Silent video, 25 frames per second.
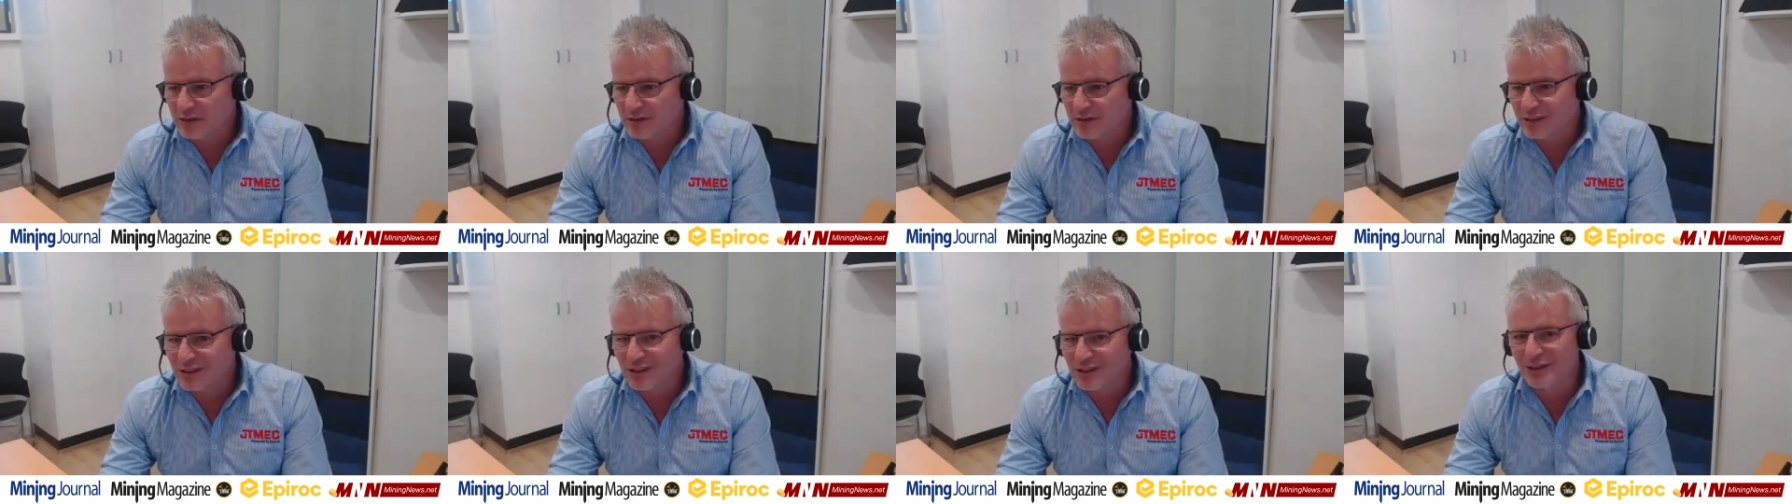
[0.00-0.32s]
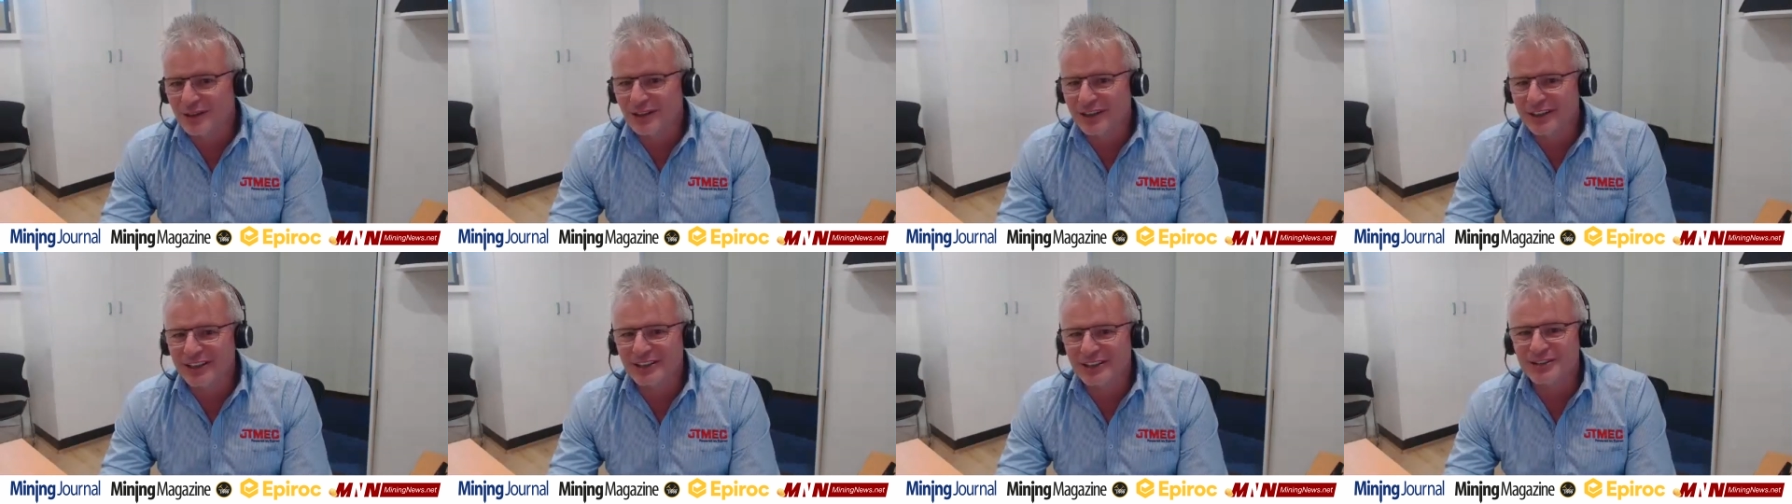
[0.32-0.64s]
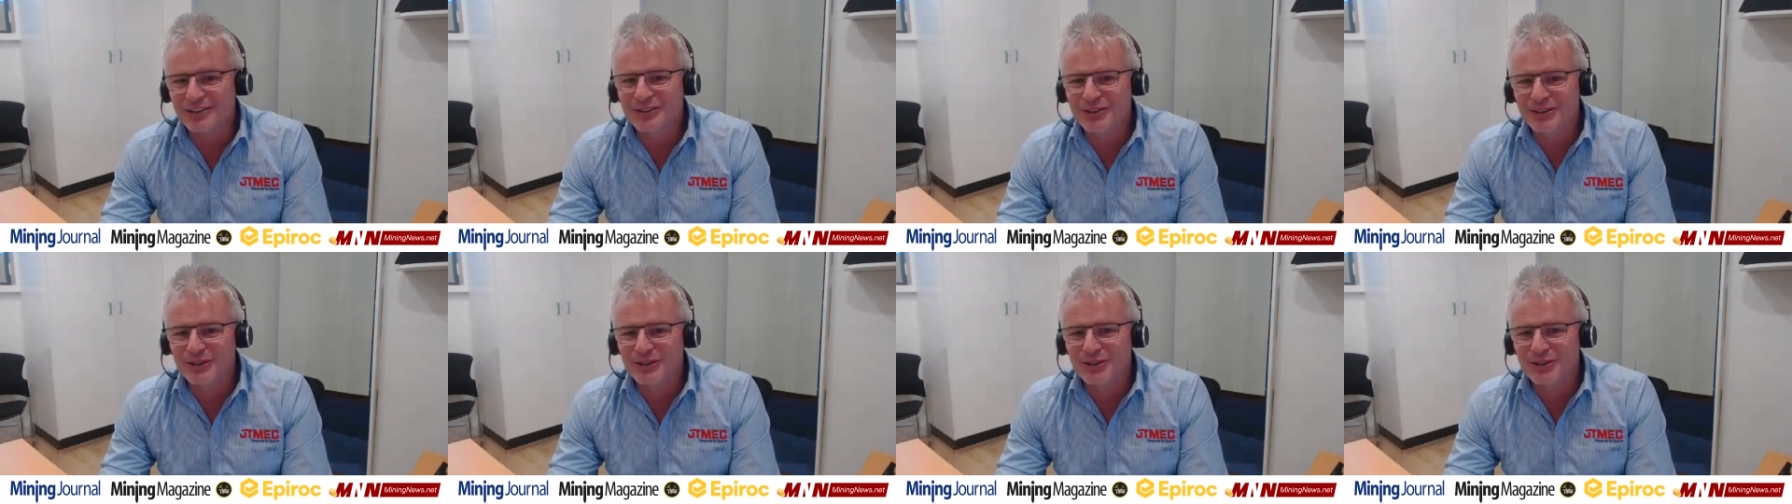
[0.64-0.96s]
certainly
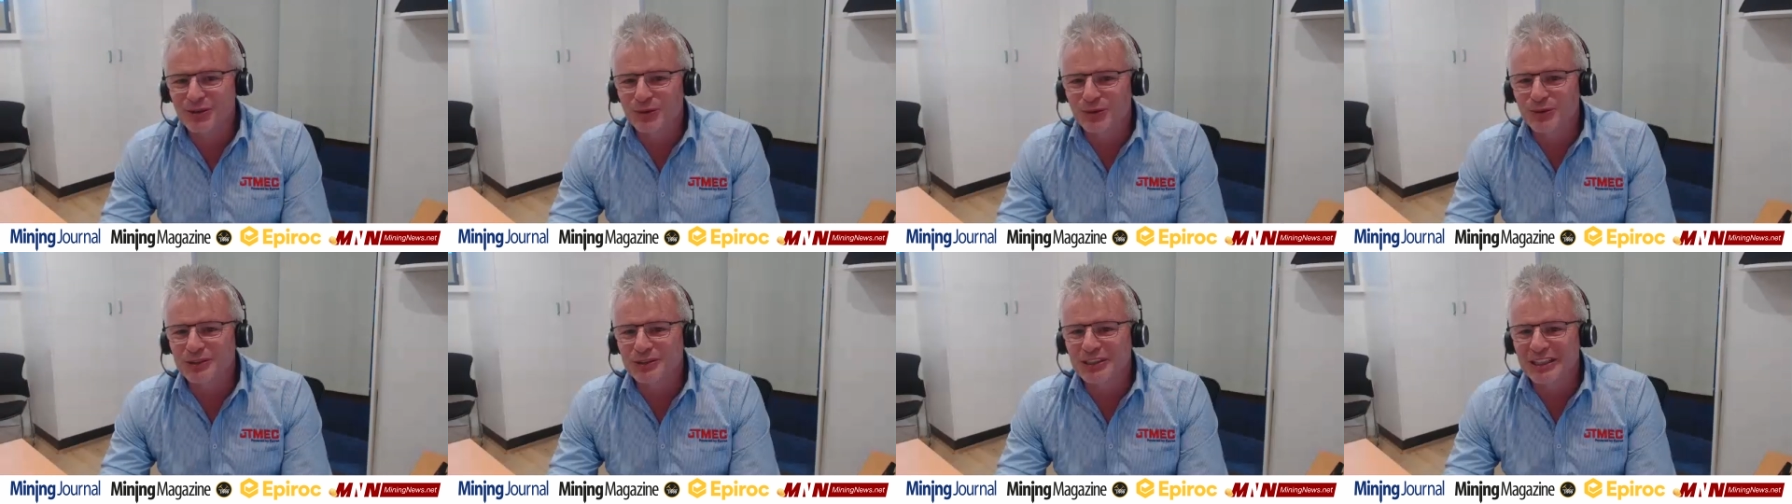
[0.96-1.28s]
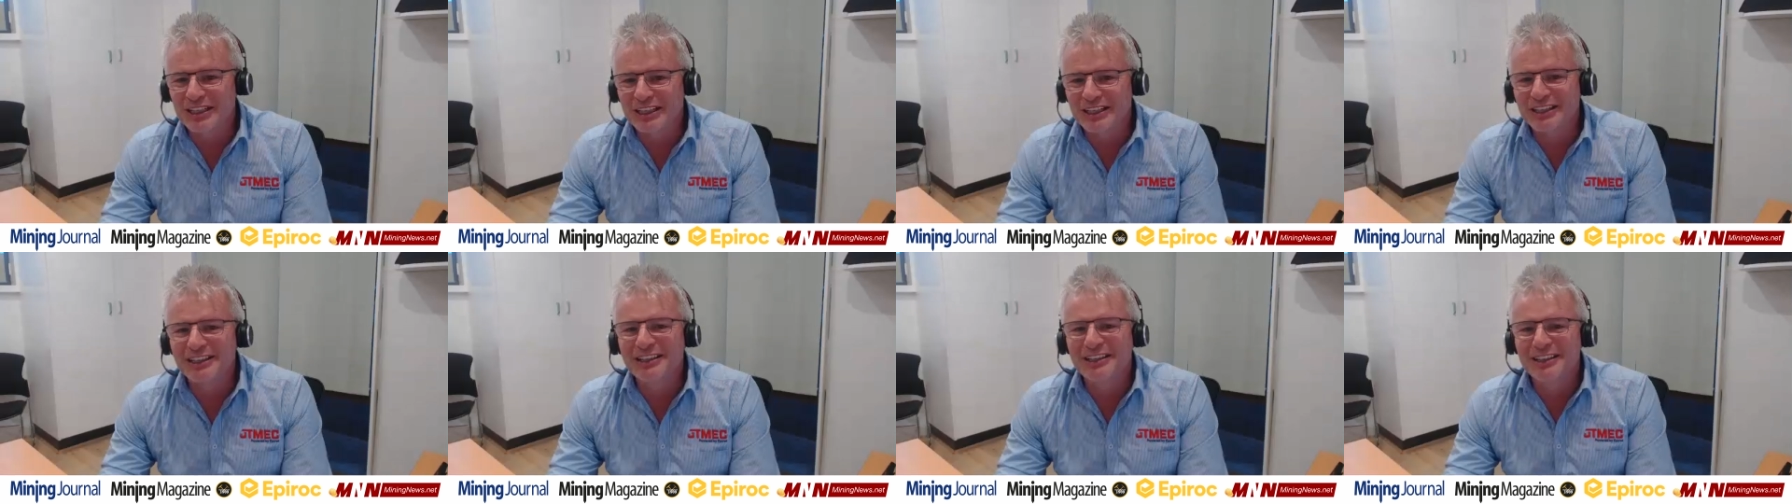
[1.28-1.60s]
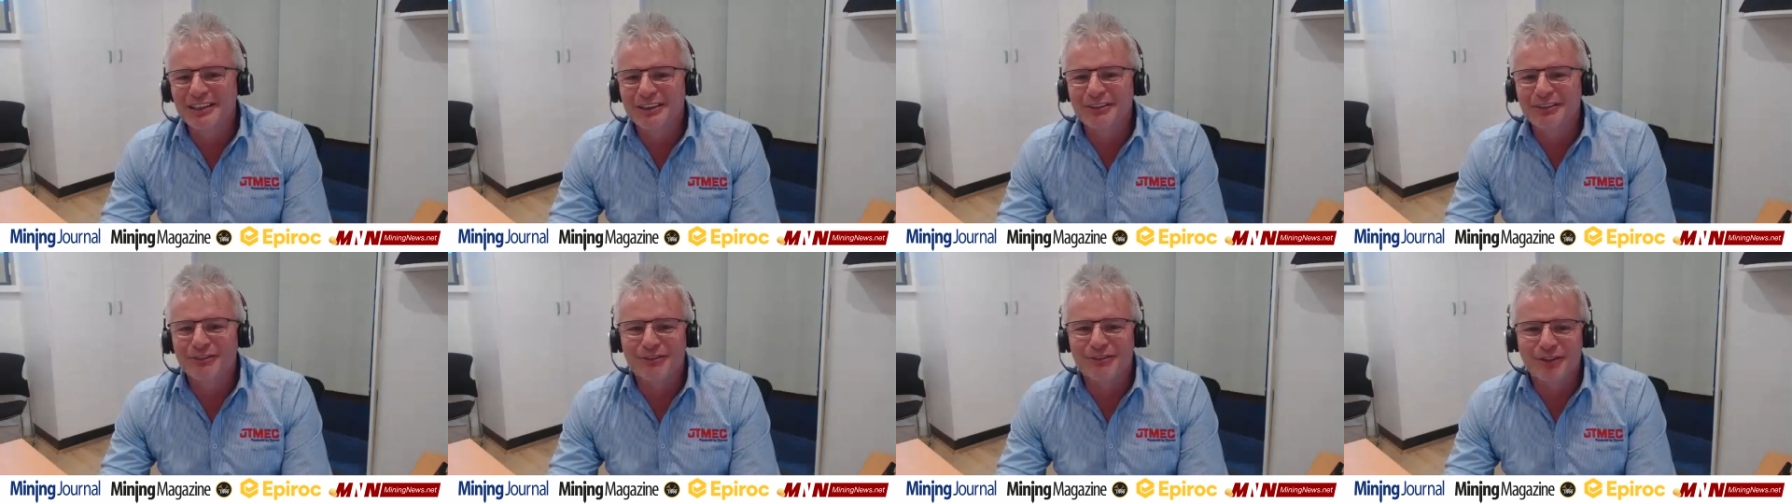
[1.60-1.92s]
daunting
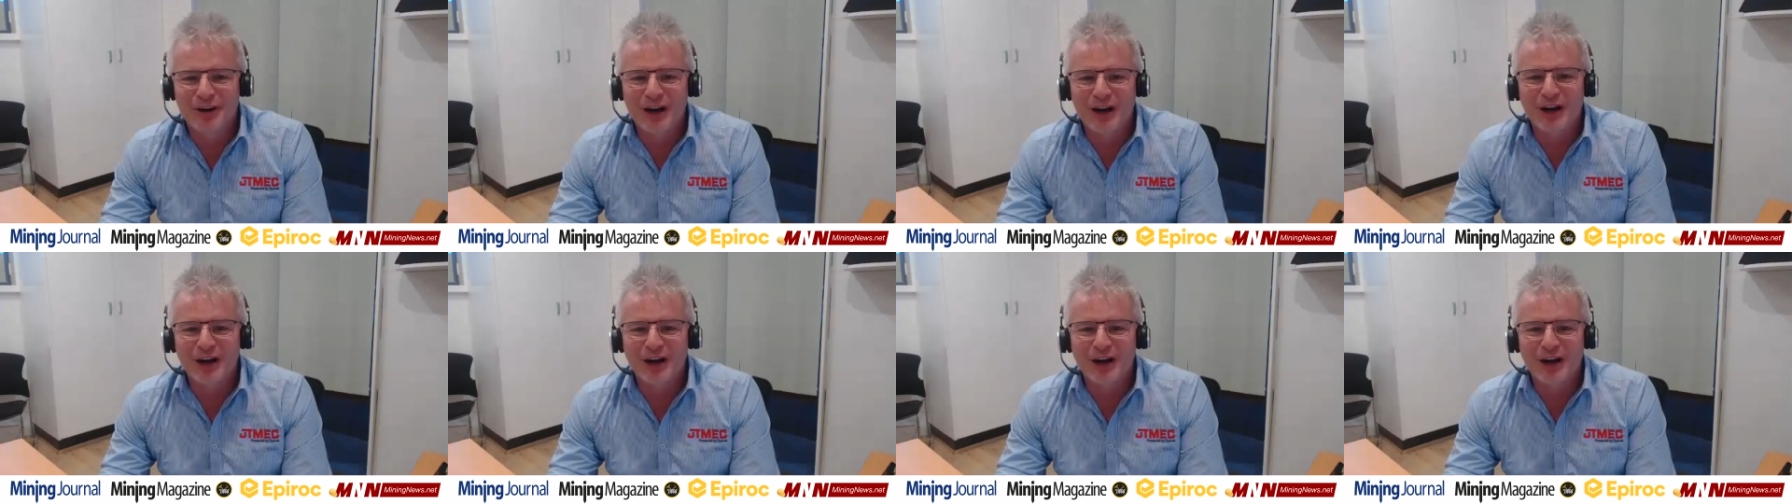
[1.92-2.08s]
for